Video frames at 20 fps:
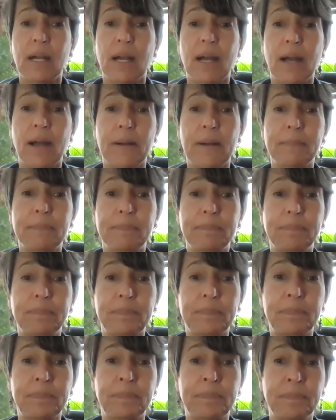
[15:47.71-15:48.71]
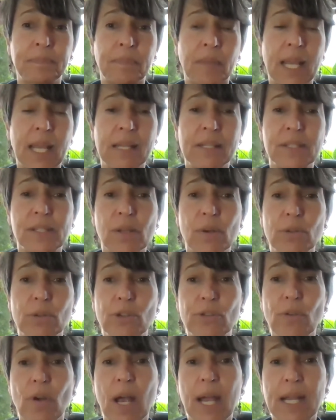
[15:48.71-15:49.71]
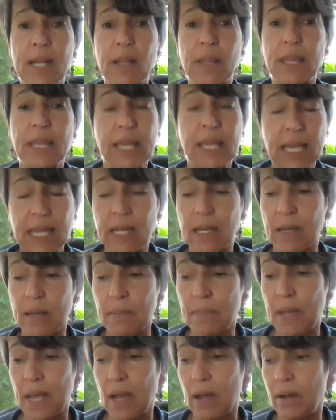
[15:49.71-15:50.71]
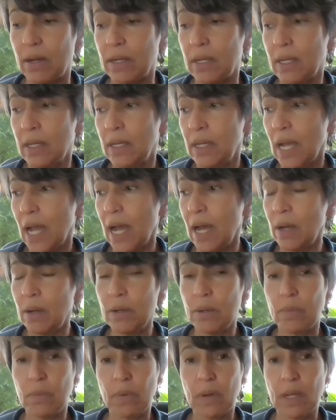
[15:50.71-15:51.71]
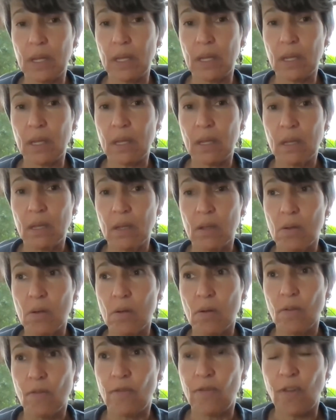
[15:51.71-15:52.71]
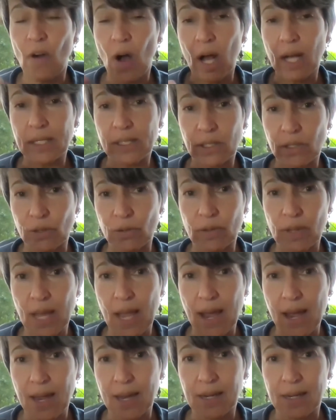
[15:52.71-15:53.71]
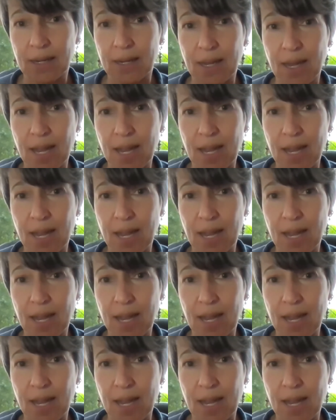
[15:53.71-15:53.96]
And so trying to think about how do we foster that?